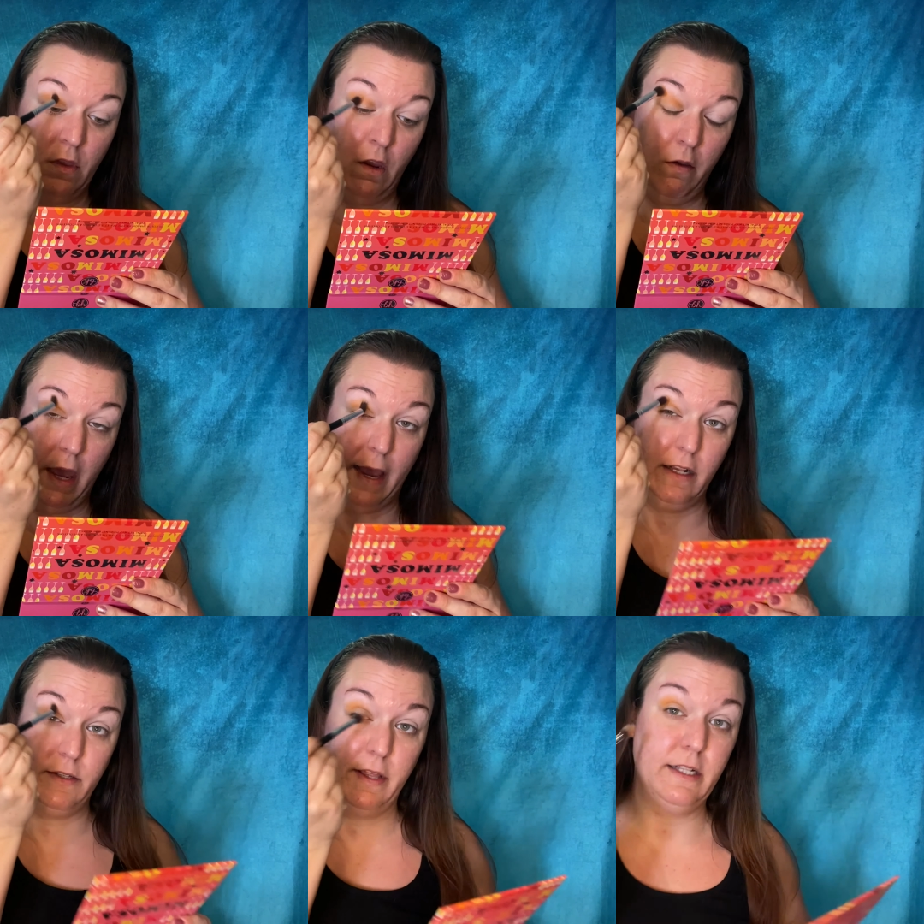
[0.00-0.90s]
Okay,
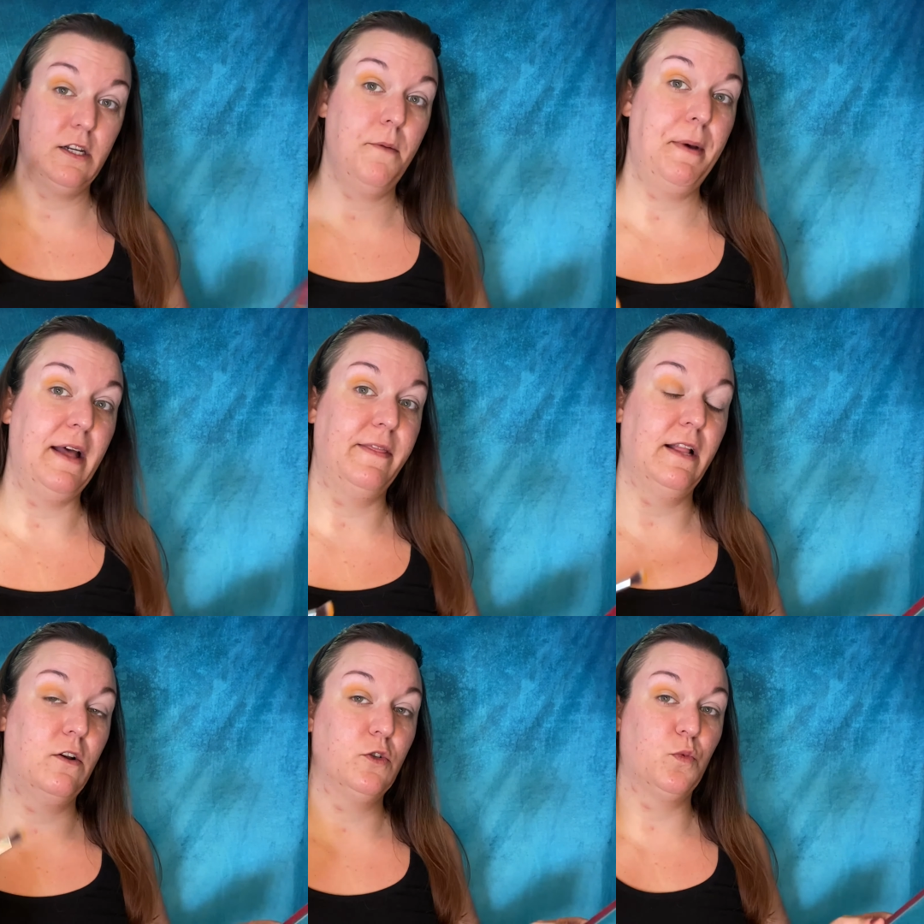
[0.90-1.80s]
so that's not bad.
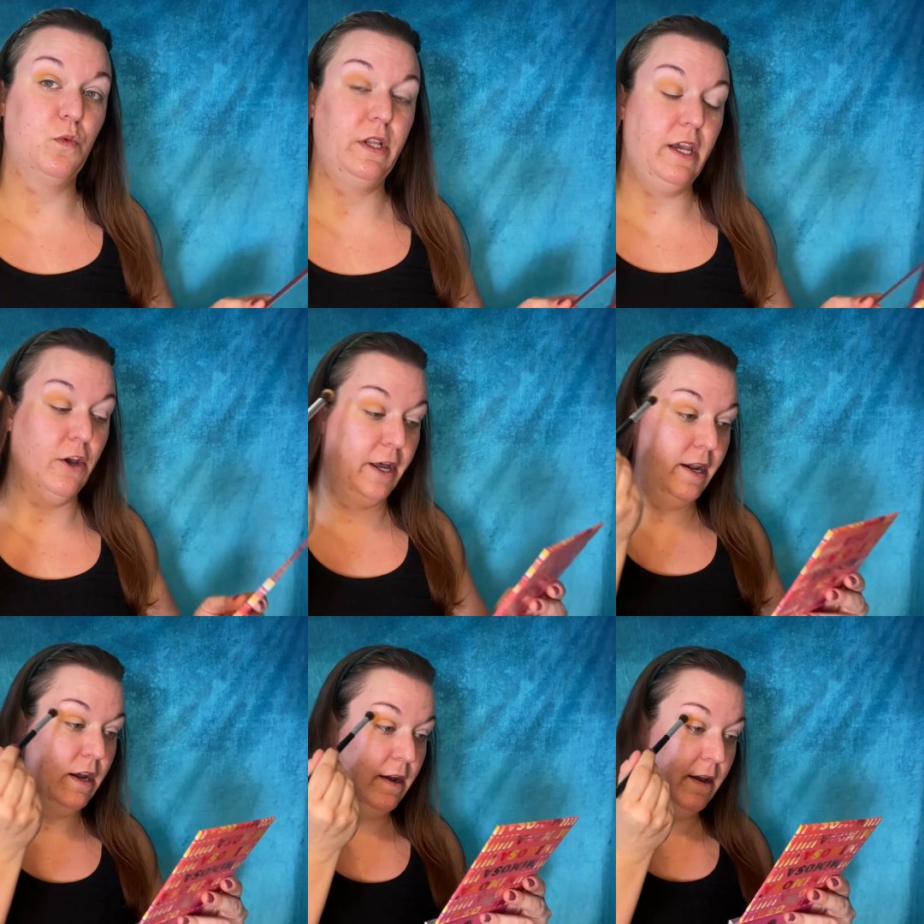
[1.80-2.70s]
That looks really
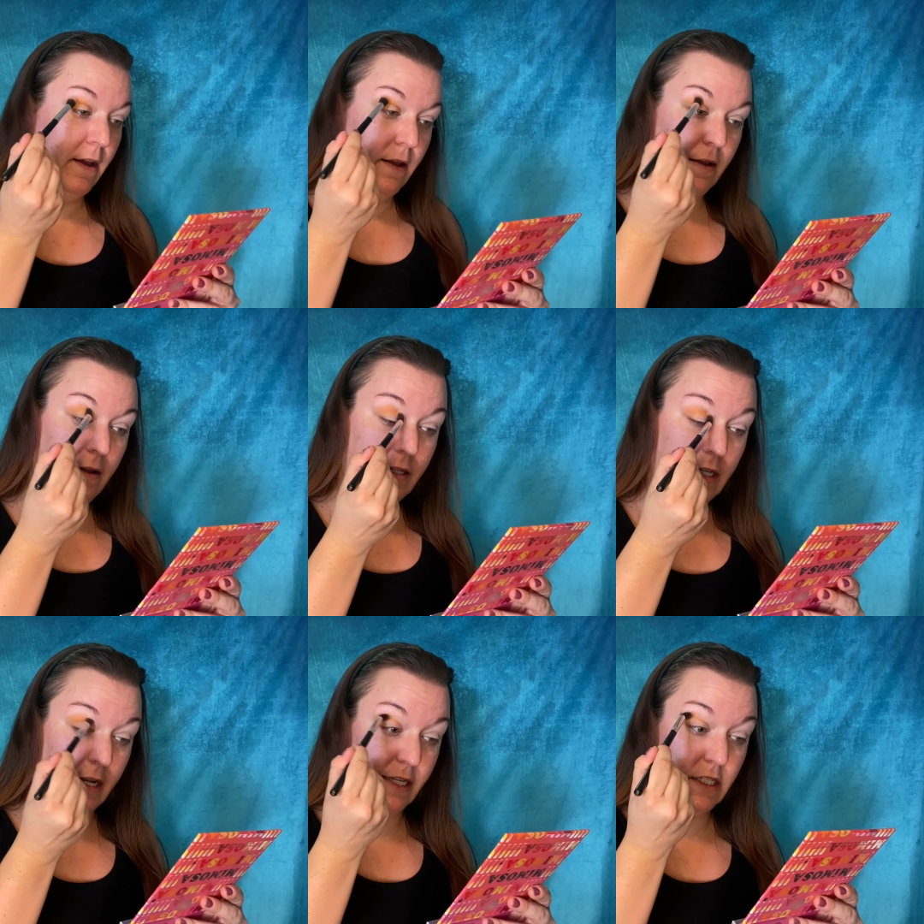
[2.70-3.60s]
good. It's
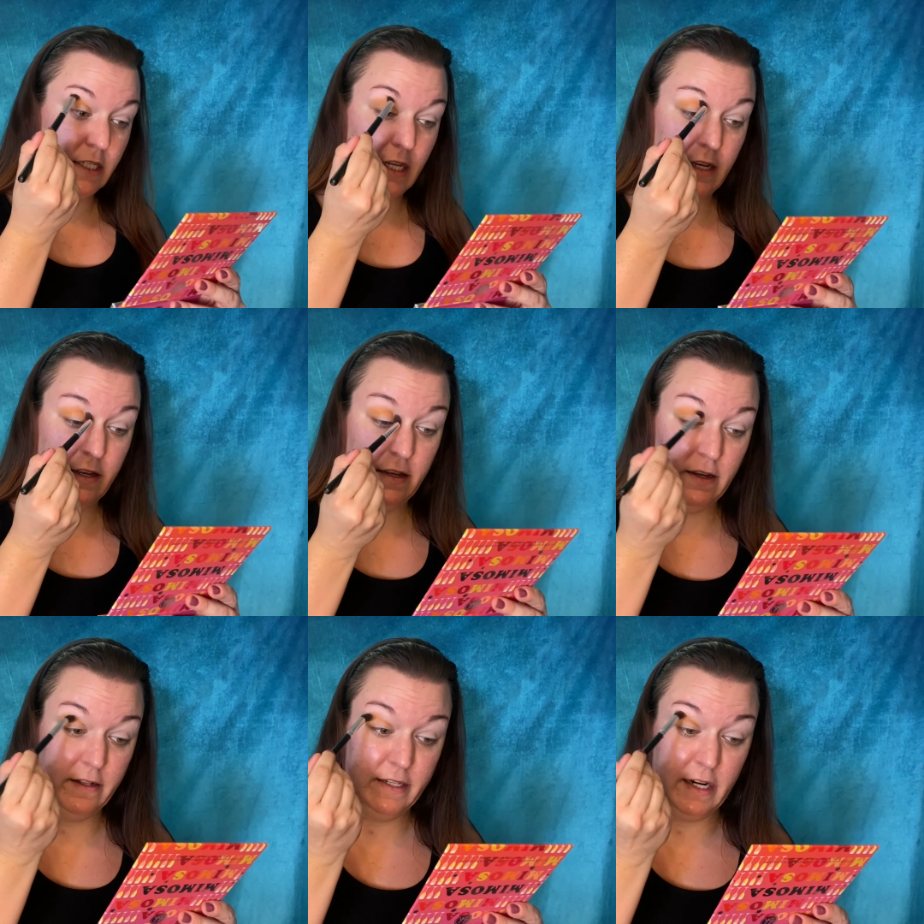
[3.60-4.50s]
a nice,
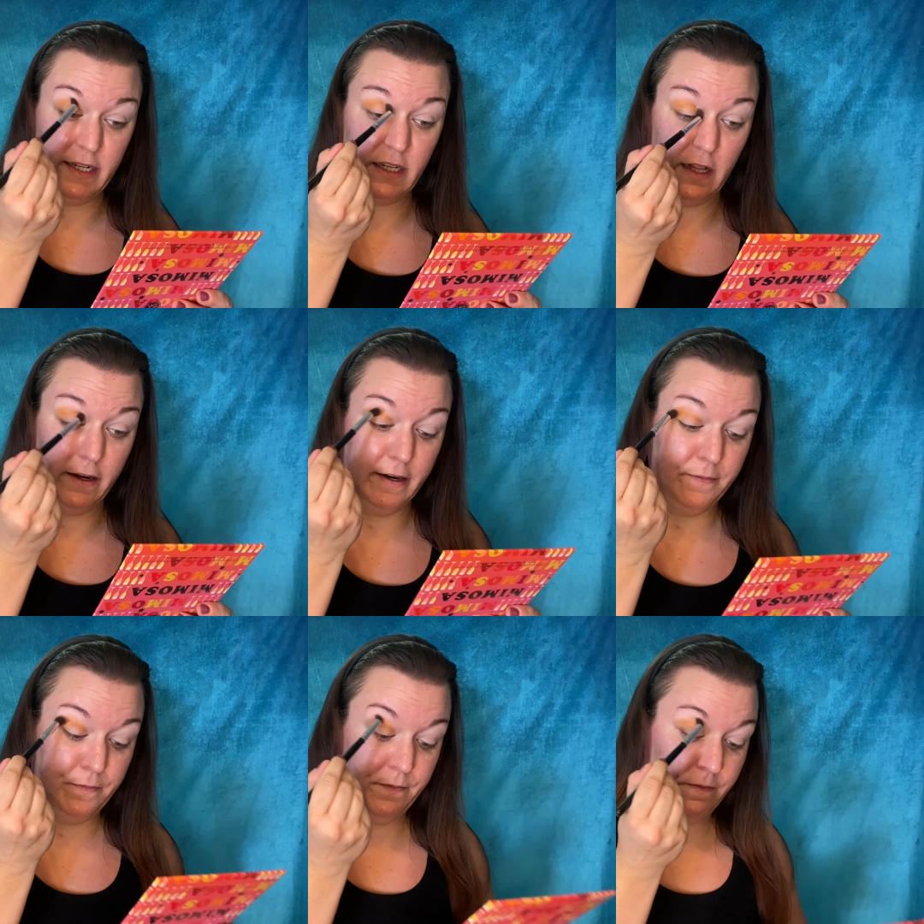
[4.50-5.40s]
it's a nice color.
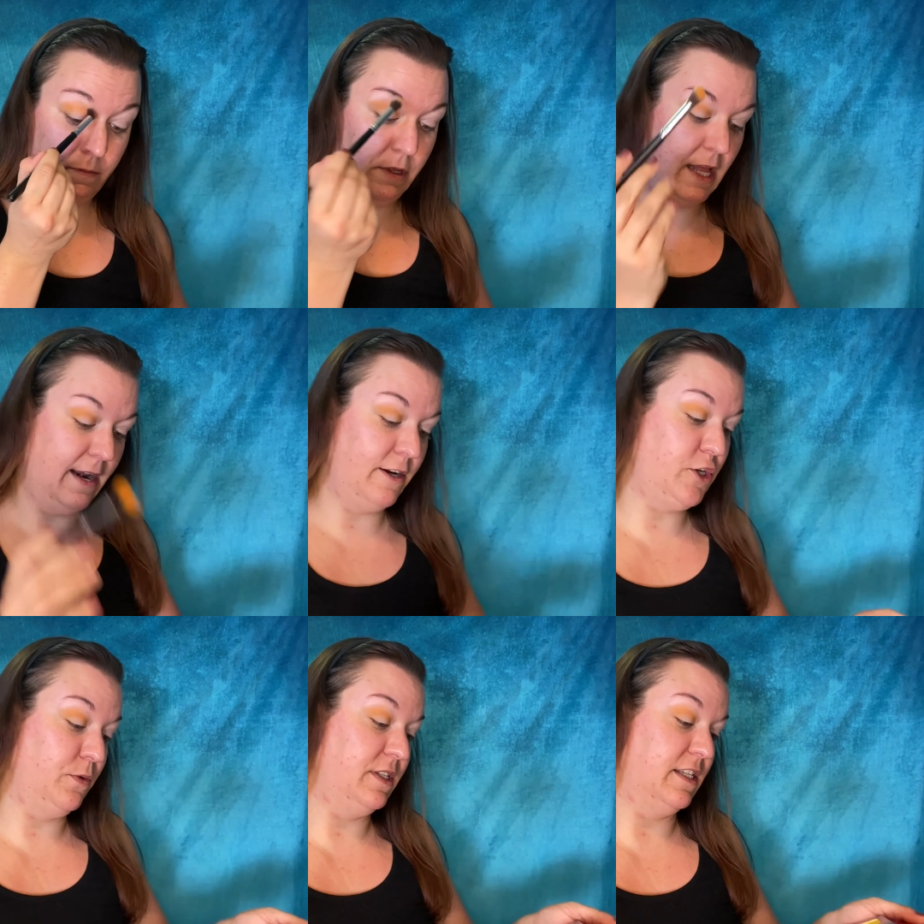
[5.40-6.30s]
I'm glad I
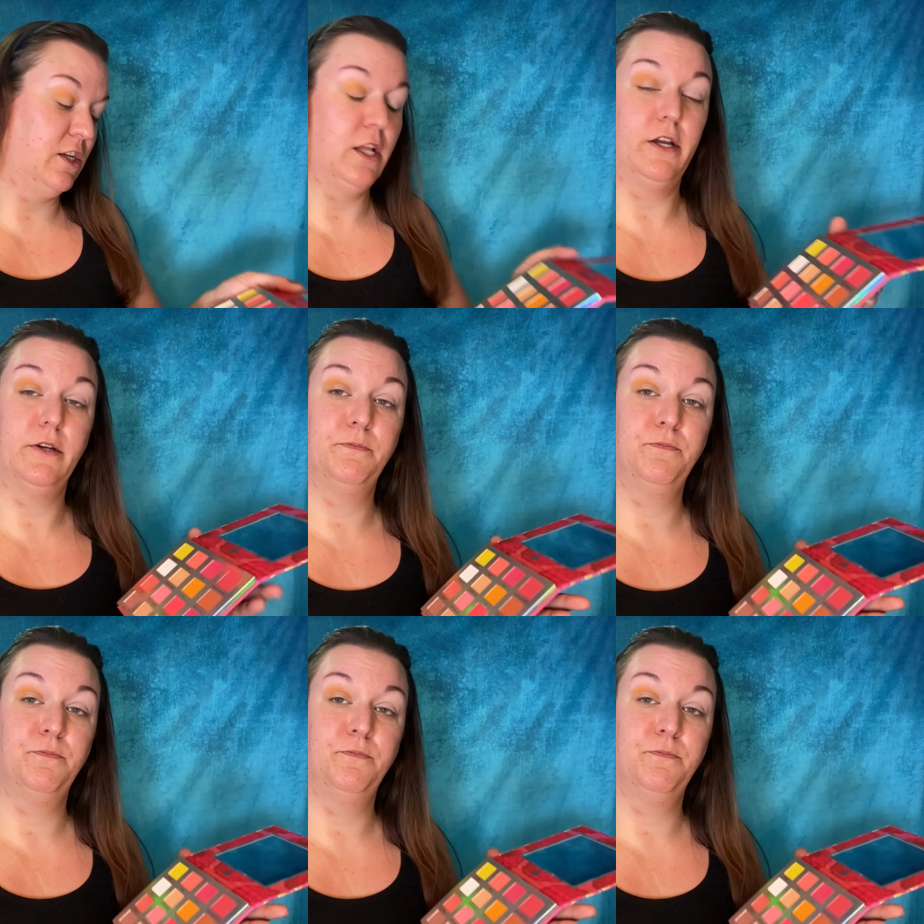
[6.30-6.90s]
chose this color